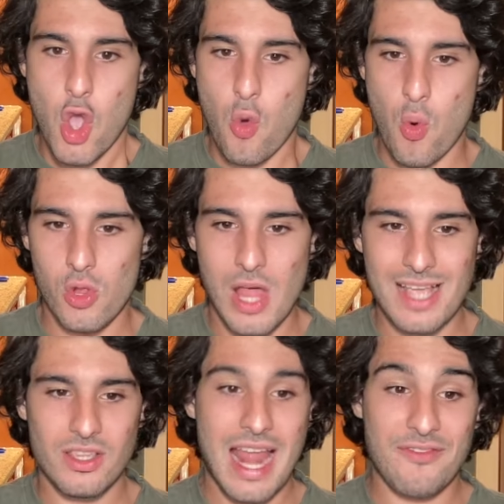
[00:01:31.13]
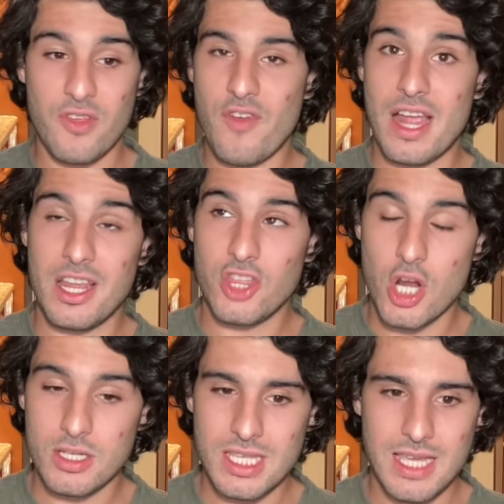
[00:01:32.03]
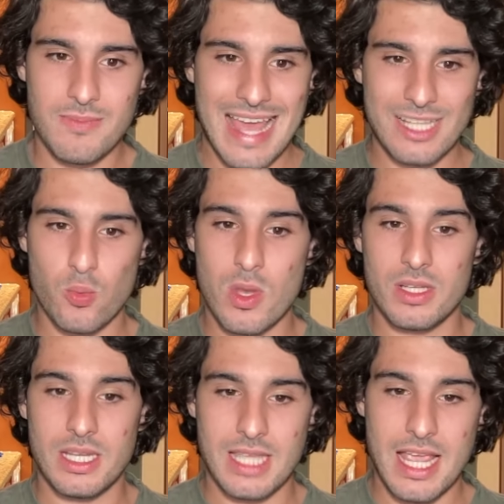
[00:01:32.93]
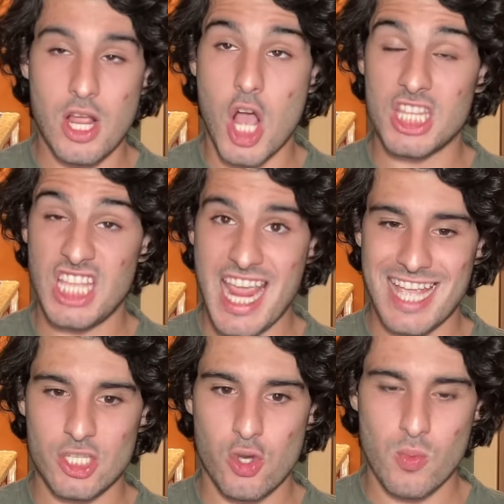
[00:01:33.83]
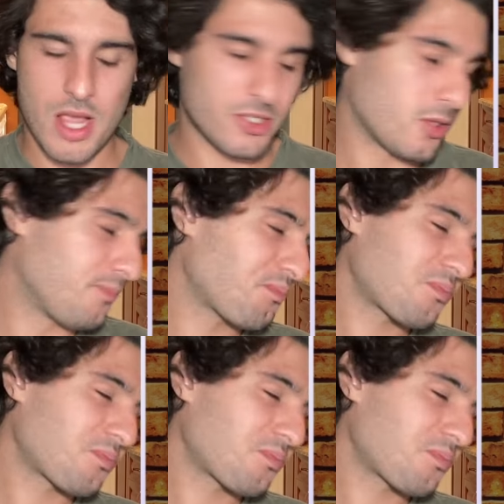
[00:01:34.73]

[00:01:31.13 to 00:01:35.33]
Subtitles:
will likely have to find a third team that is willing to take on D'Angelo Russell.